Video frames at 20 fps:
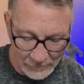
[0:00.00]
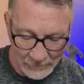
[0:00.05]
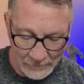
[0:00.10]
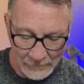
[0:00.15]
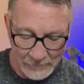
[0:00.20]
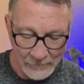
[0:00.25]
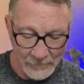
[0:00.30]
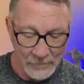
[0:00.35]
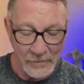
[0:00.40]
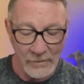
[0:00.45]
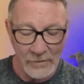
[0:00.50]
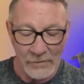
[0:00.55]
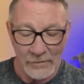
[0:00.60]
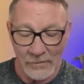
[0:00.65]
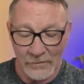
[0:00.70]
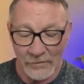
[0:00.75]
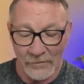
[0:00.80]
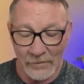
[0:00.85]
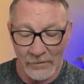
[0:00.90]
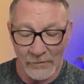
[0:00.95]
to see if
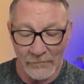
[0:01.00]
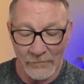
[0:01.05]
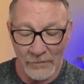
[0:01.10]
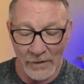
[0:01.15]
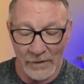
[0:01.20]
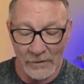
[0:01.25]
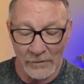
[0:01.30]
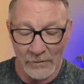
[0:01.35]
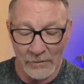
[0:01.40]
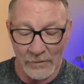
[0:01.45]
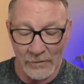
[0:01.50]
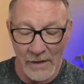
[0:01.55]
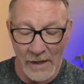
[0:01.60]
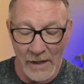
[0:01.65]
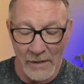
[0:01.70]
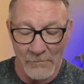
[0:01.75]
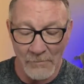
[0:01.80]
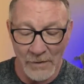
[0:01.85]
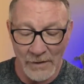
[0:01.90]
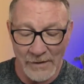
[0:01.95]
I could do that. But
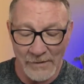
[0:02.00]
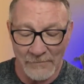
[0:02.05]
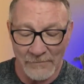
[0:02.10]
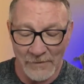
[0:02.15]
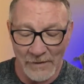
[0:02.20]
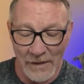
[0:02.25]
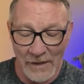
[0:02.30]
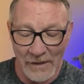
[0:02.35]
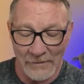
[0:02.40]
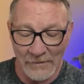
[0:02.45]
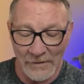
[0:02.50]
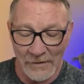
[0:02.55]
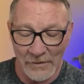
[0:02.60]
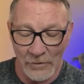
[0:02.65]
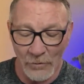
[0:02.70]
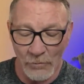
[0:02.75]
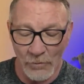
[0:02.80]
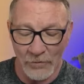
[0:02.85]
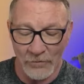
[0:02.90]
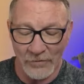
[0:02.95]
if not, you know, worst
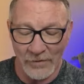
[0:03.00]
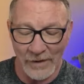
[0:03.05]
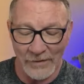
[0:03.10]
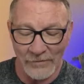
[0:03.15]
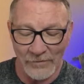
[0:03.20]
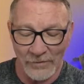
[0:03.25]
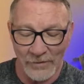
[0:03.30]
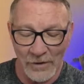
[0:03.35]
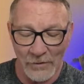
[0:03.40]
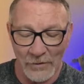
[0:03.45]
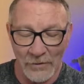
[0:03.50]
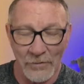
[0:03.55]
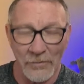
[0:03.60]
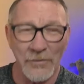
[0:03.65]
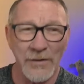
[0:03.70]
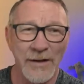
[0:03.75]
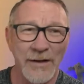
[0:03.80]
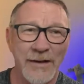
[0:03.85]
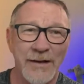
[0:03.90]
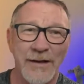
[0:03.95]
case scenario,
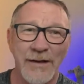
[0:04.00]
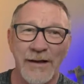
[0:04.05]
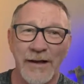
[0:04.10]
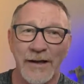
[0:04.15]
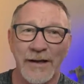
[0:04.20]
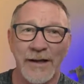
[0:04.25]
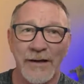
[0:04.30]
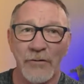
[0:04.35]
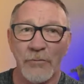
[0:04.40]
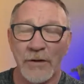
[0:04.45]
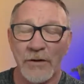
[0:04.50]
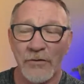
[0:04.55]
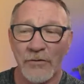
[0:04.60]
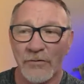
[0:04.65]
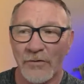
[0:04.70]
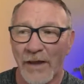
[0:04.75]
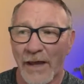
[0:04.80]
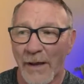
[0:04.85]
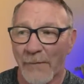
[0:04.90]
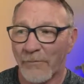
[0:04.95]
I get a Windows
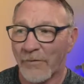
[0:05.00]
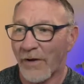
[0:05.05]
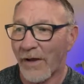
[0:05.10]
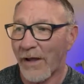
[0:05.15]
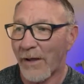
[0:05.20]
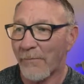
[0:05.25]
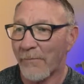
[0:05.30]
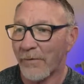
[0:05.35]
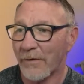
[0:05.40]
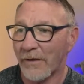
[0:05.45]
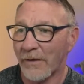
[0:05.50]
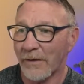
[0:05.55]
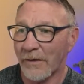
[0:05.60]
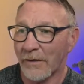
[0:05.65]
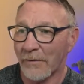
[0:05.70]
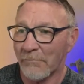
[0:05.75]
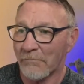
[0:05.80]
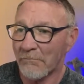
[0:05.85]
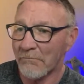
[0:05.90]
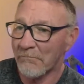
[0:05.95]
laptop and
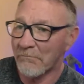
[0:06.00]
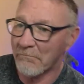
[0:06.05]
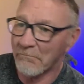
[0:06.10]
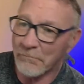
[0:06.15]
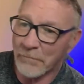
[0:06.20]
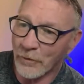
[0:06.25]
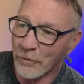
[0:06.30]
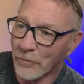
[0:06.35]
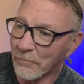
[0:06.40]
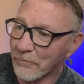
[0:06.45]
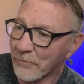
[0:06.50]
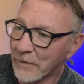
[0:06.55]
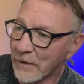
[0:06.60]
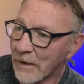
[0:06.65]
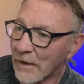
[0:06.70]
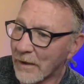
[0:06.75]
boom, yeah.